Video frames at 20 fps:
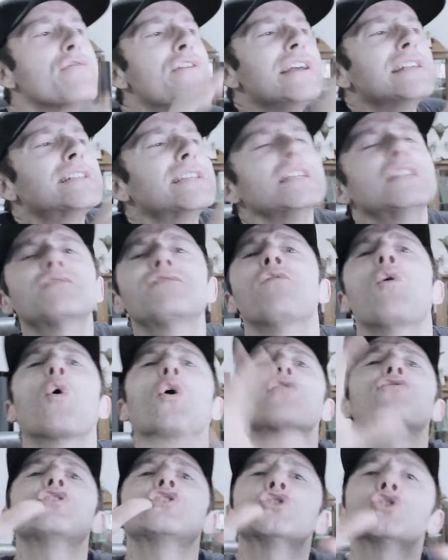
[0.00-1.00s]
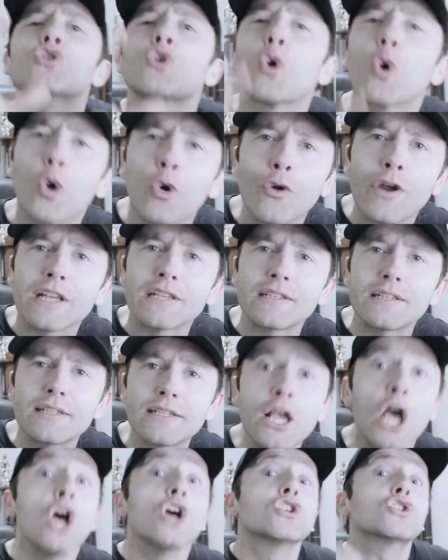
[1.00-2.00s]
This is for the
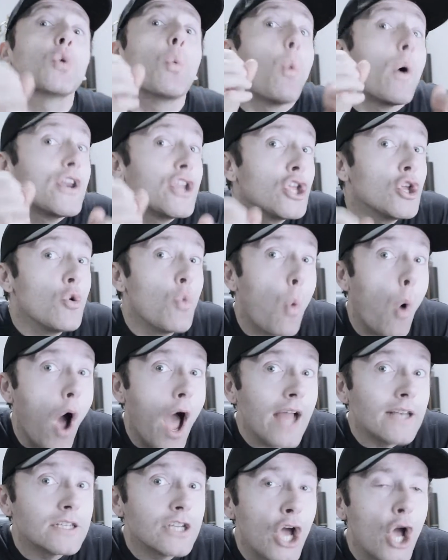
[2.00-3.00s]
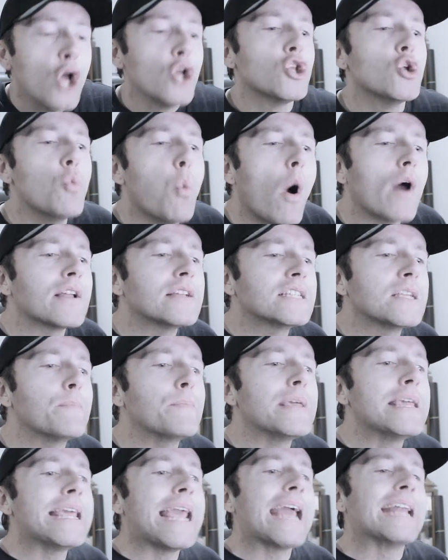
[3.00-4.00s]
tourists. So what do you want? You want it to
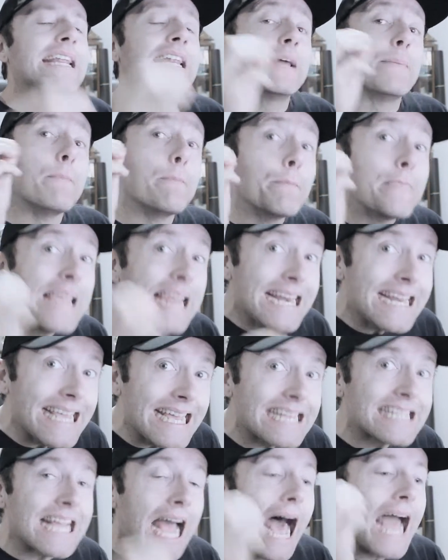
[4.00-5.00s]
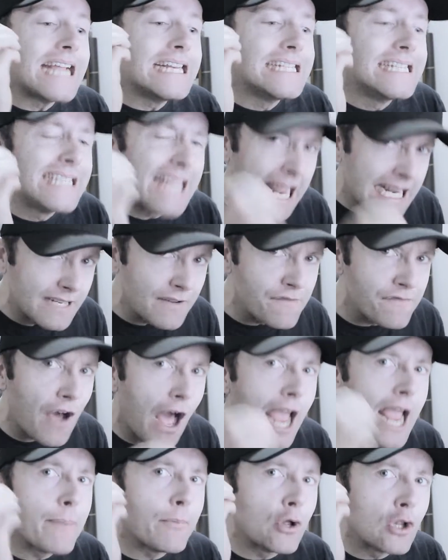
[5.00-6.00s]
be in an immediate,
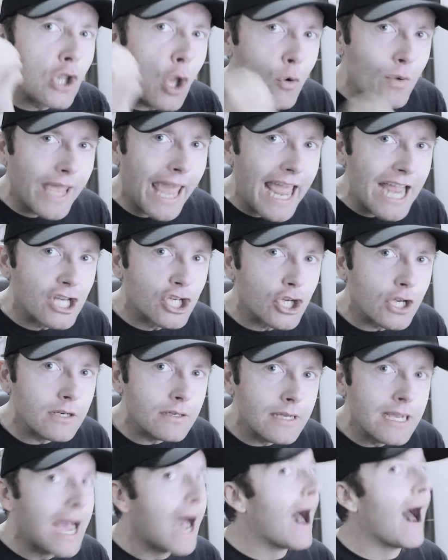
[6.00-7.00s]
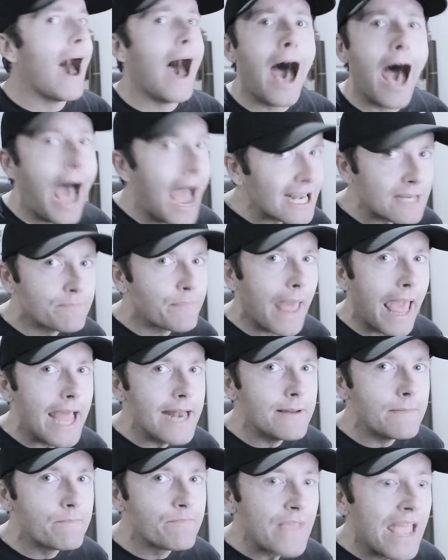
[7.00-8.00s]
identifiable location, a
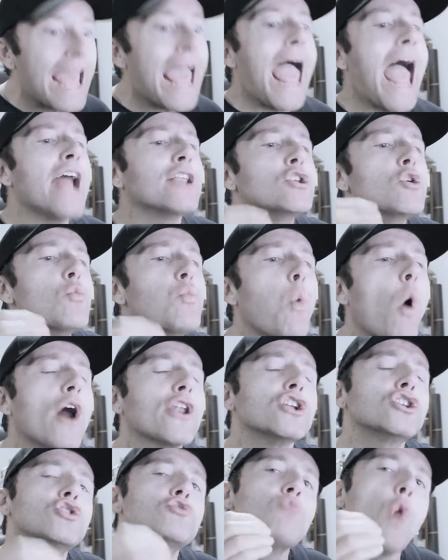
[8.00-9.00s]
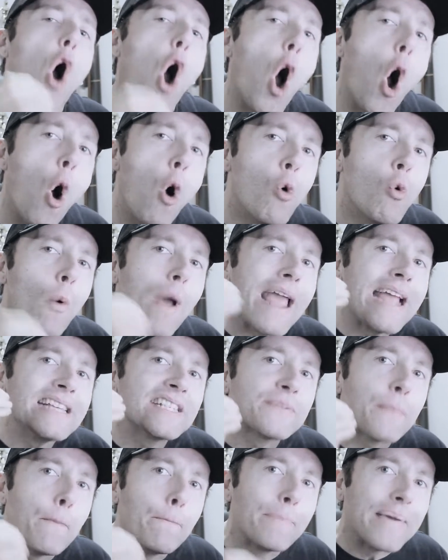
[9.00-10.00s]
hotbed, and you want it to
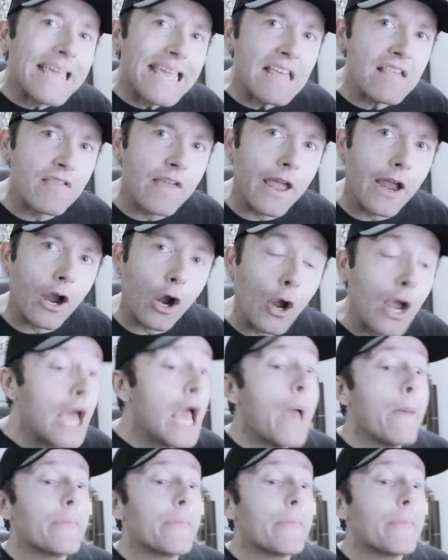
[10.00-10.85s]
always be there.